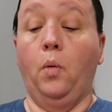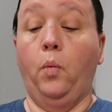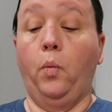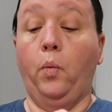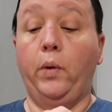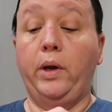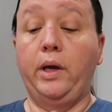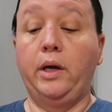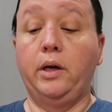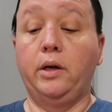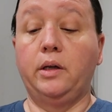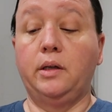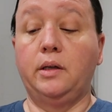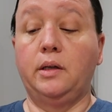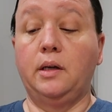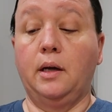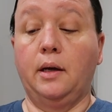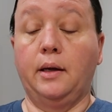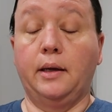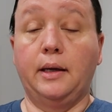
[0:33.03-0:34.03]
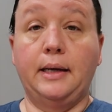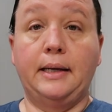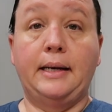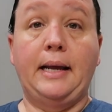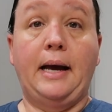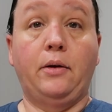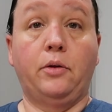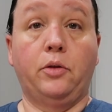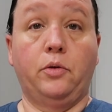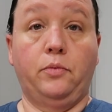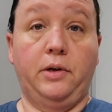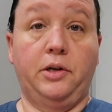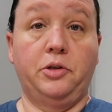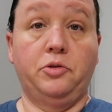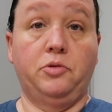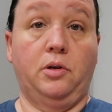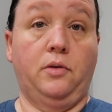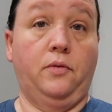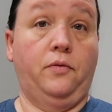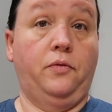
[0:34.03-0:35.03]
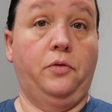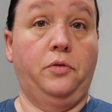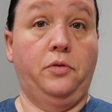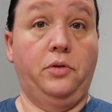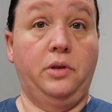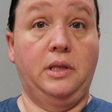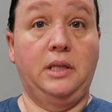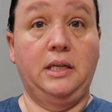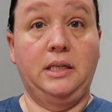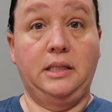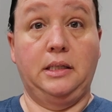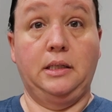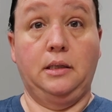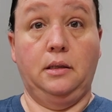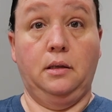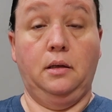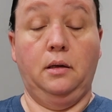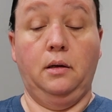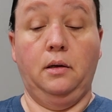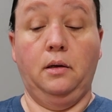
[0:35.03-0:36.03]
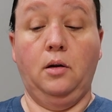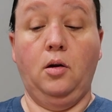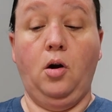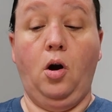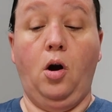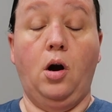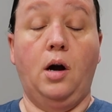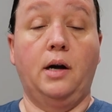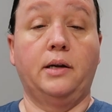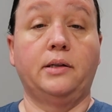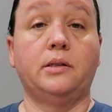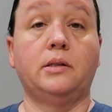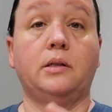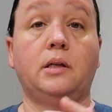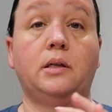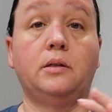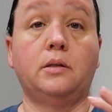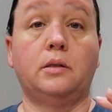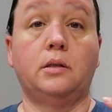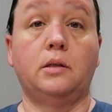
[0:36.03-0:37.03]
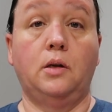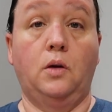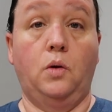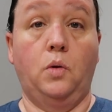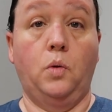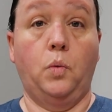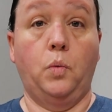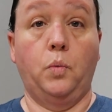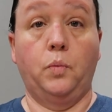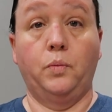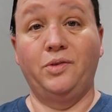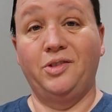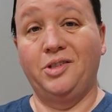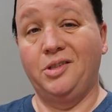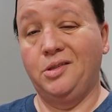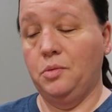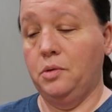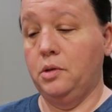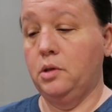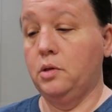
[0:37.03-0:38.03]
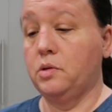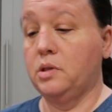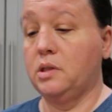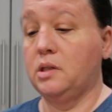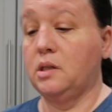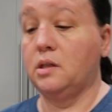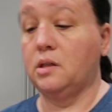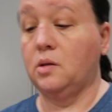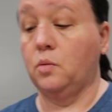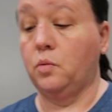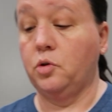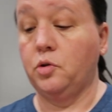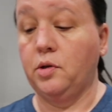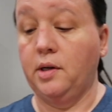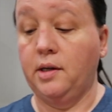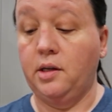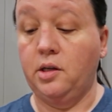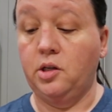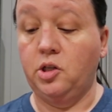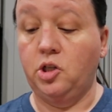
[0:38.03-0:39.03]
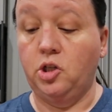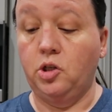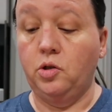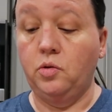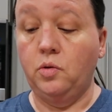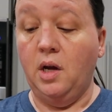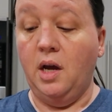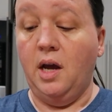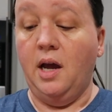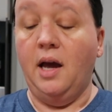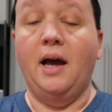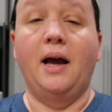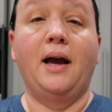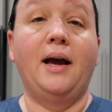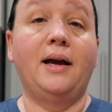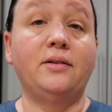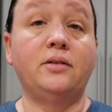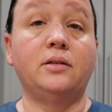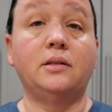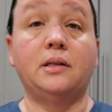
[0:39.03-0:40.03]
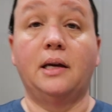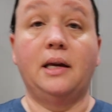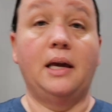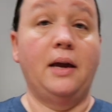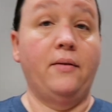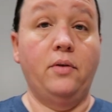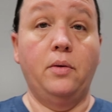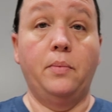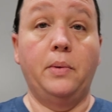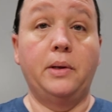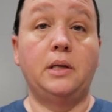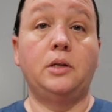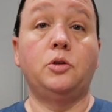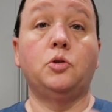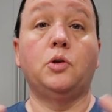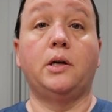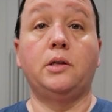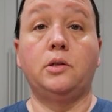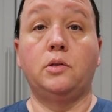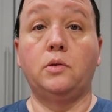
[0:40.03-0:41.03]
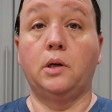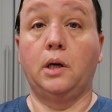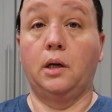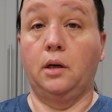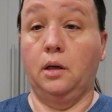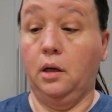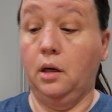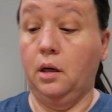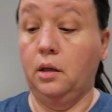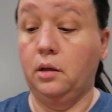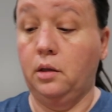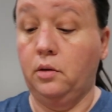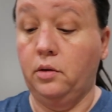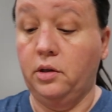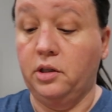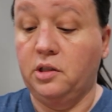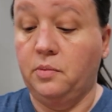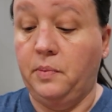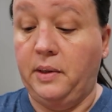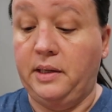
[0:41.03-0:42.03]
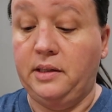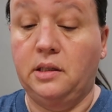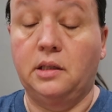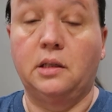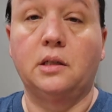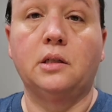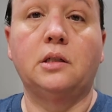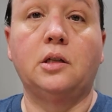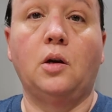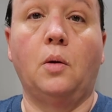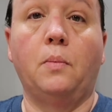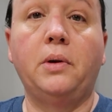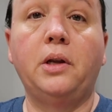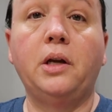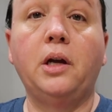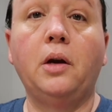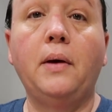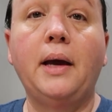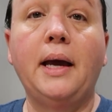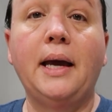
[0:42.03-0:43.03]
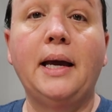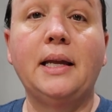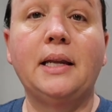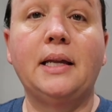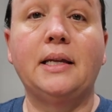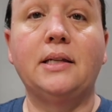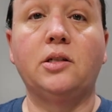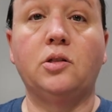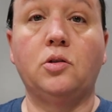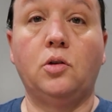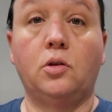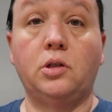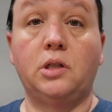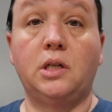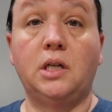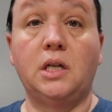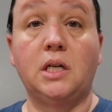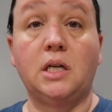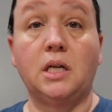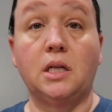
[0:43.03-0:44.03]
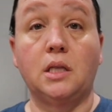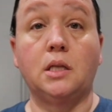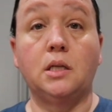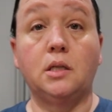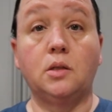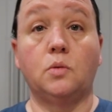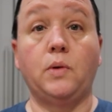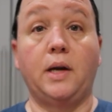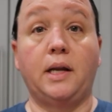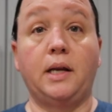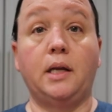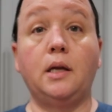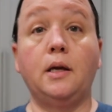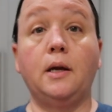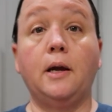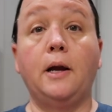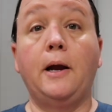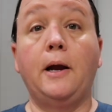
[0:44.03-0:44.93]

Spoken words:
we could not get out of the restaurant for this cost. And so just one of those things that we're trying to do as like everybody trying to kind of cut their expenses. So I'm going to go ahead and start to get this ready,